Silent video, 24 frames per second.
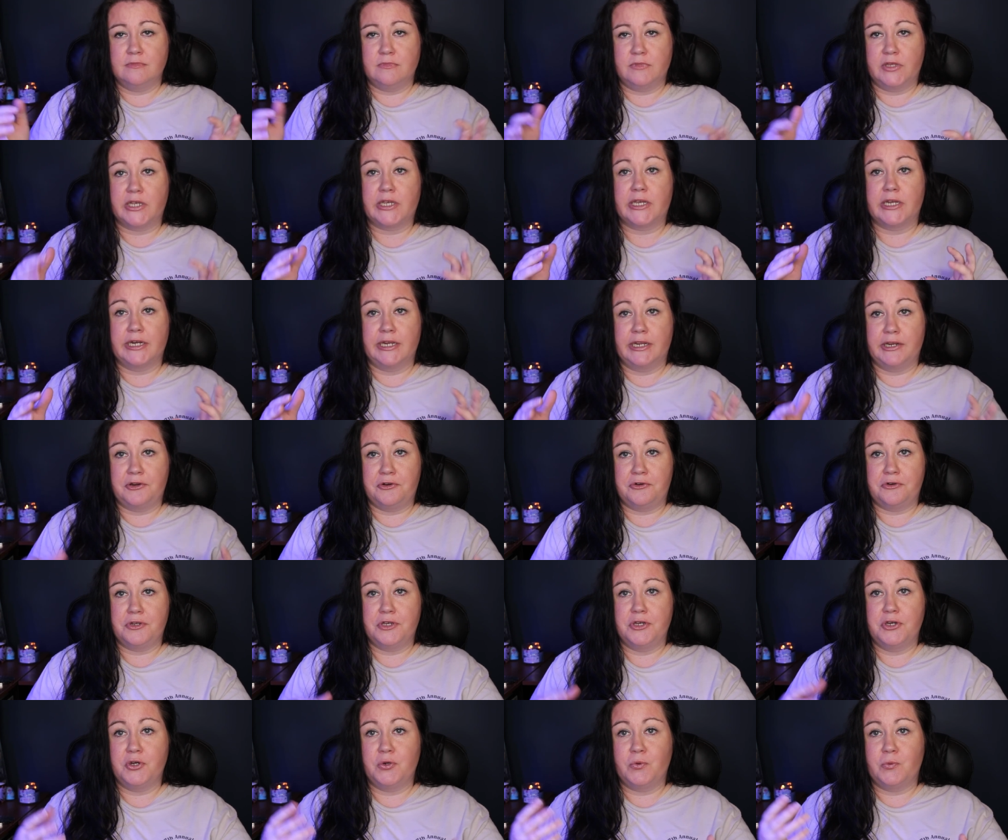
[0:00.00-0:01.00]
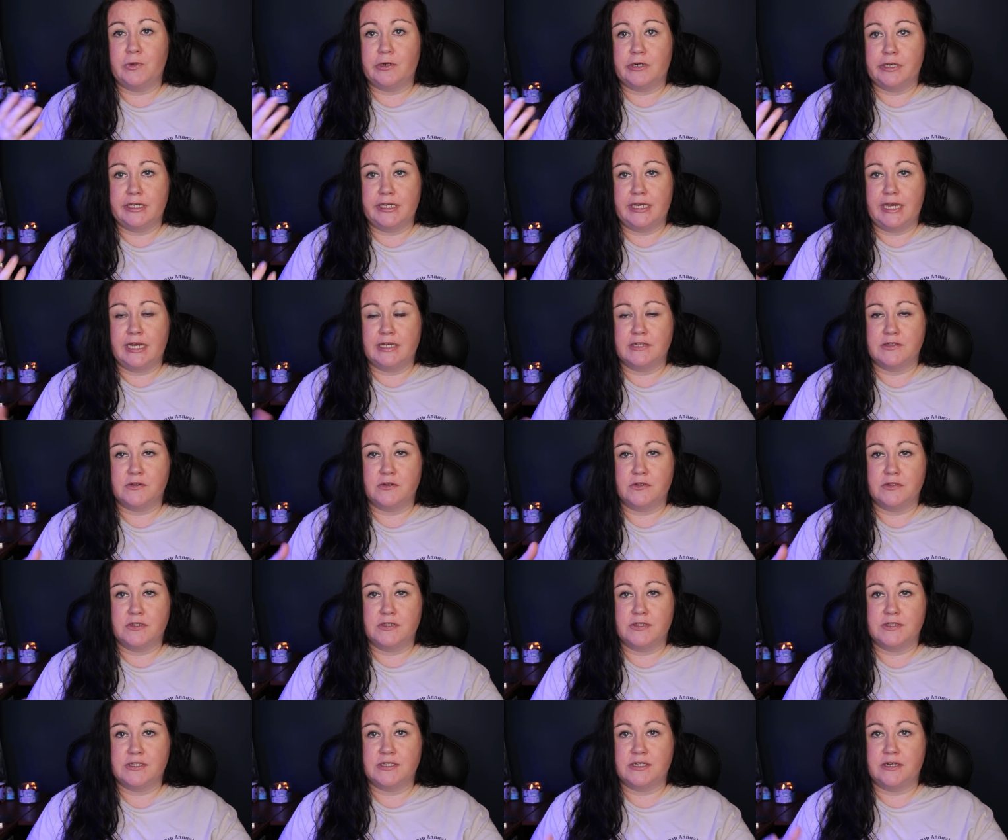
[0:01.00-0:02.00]
like an area where he has all
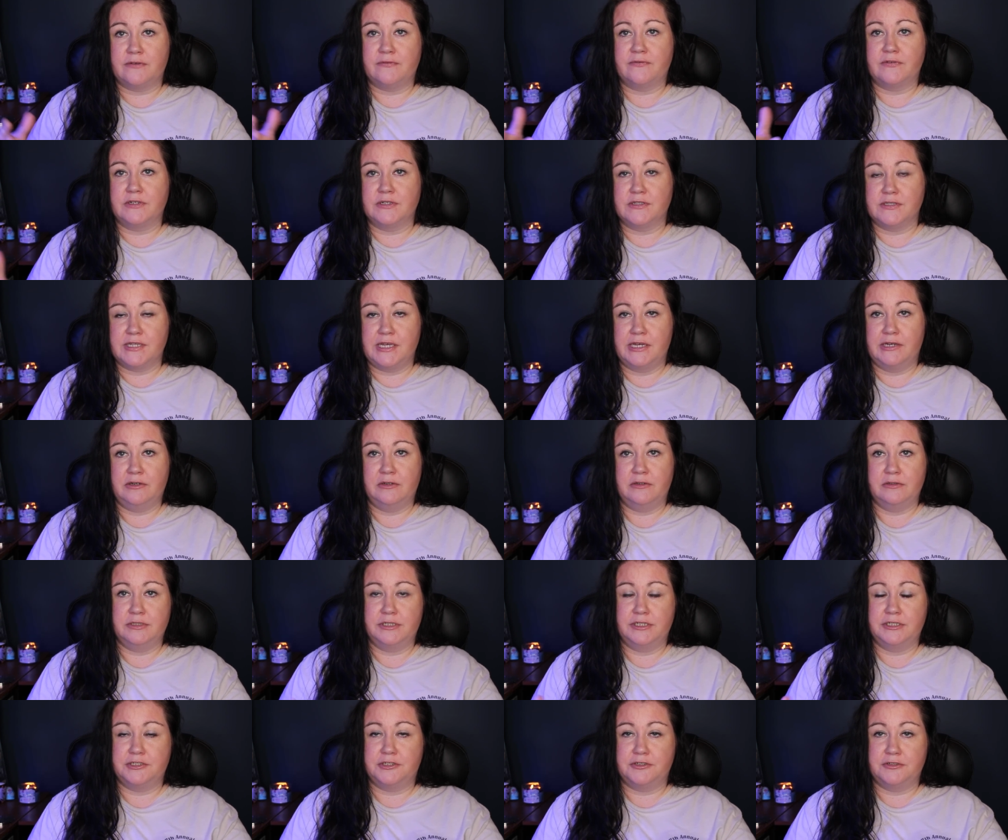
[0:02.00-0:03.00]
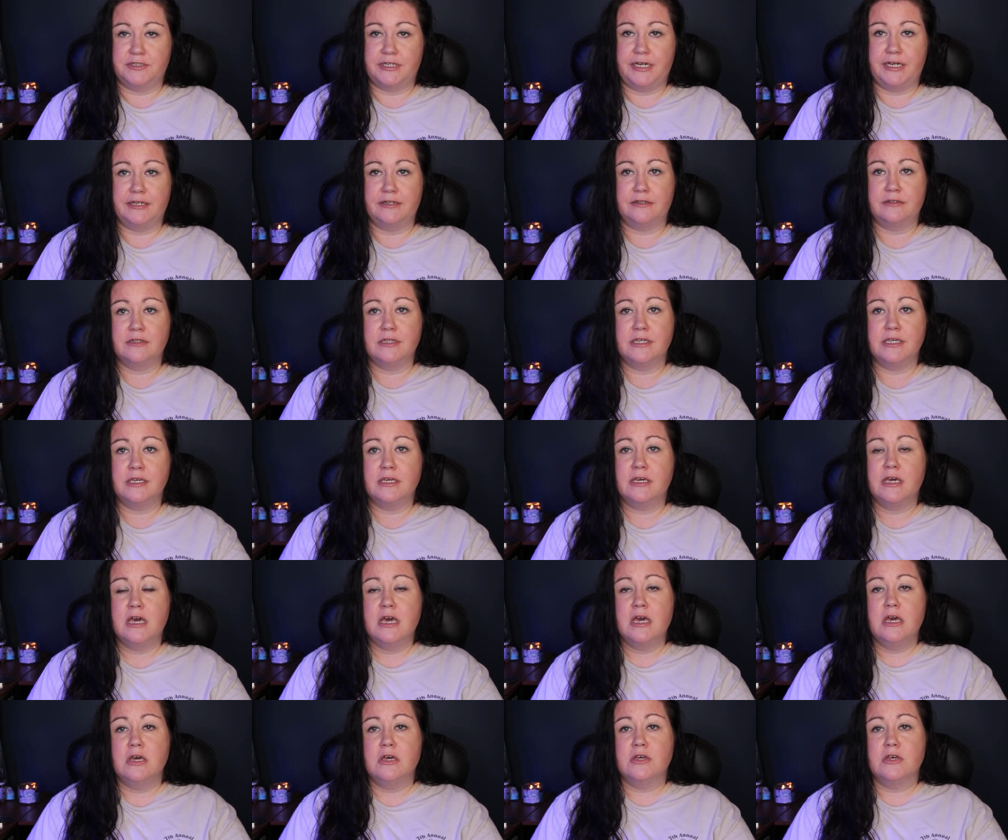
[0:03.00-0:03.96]
this stuff and it's held intertidally.